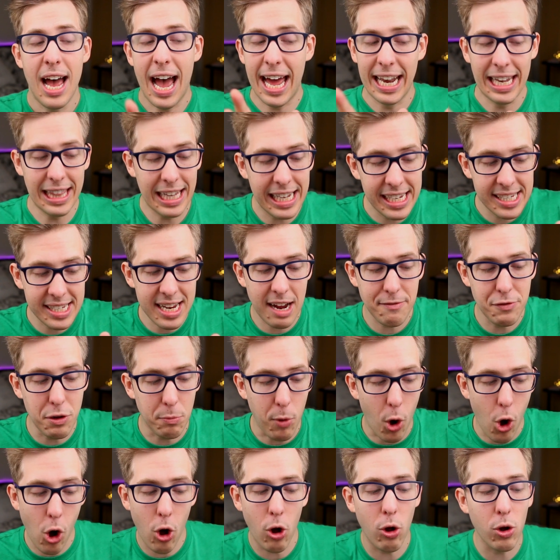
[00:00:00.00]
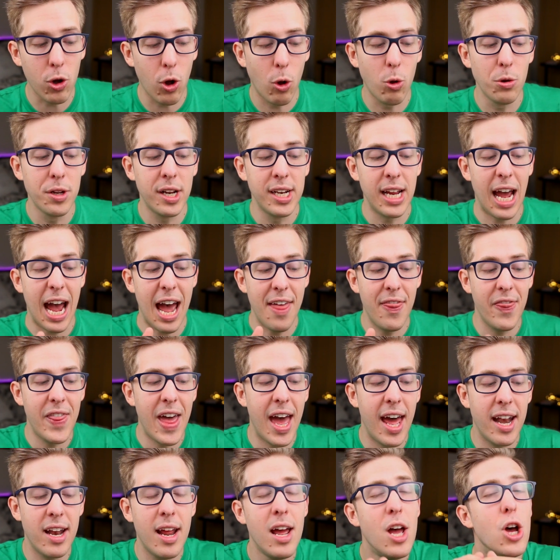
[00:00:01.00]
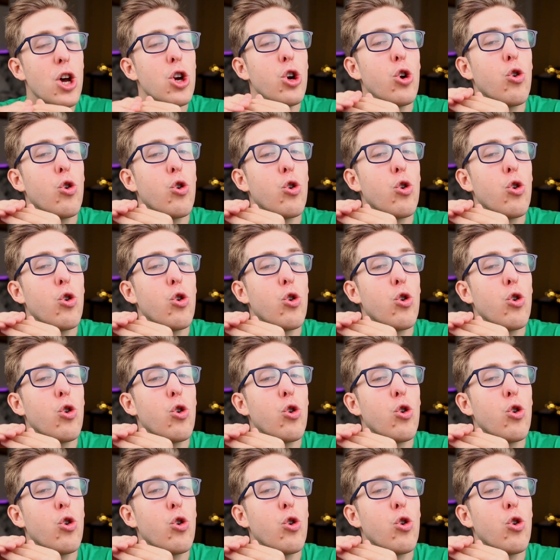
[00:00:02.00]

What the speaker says: At least have them all golded, and then